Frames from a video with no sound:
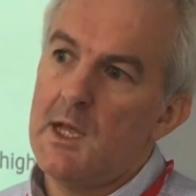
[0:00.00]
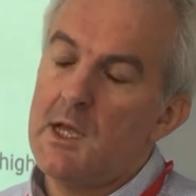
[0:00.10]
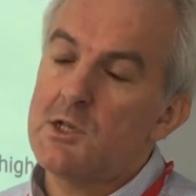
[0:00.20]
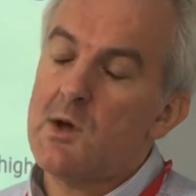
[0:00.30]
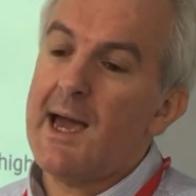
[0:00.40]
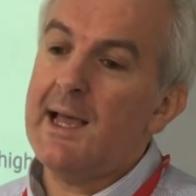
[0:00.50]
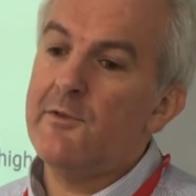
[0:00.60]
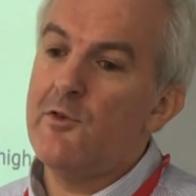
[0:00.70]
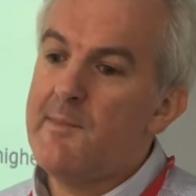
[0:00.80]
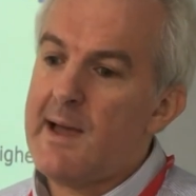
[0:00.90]
So
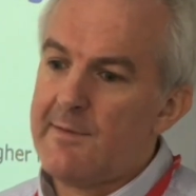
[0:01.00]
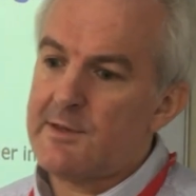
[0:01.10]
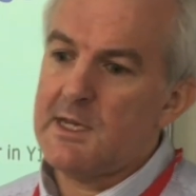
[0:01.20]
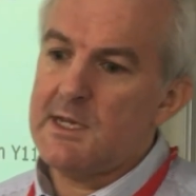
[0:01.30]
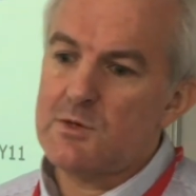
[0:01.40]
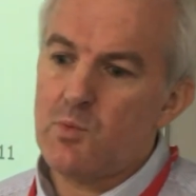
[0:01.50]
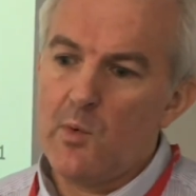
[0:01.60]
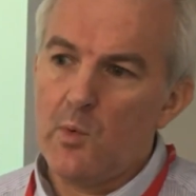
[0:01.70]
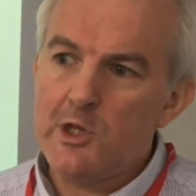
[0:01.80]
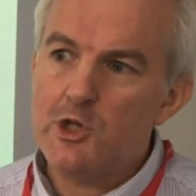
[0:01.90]
A-level maths is,
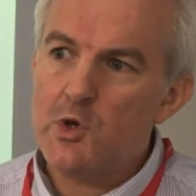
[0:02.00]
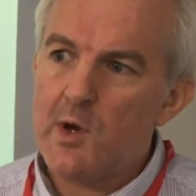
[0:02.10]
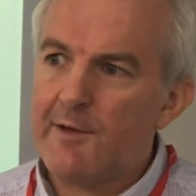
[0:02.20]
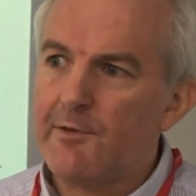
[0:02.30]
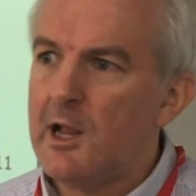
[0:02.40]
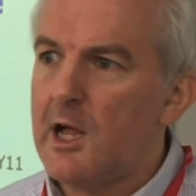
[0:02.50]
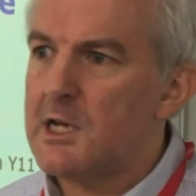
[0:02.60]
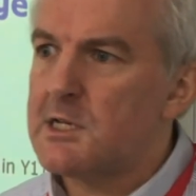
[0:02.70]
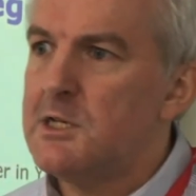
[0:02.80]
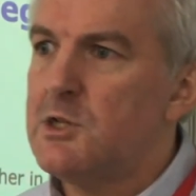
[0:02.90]
we do have
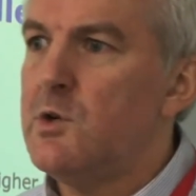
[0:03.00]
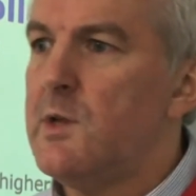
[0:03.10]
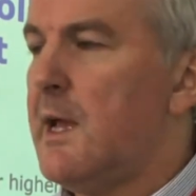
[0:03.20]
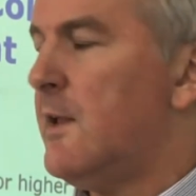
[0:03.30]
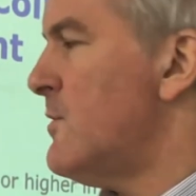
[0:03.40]
classes doing A-level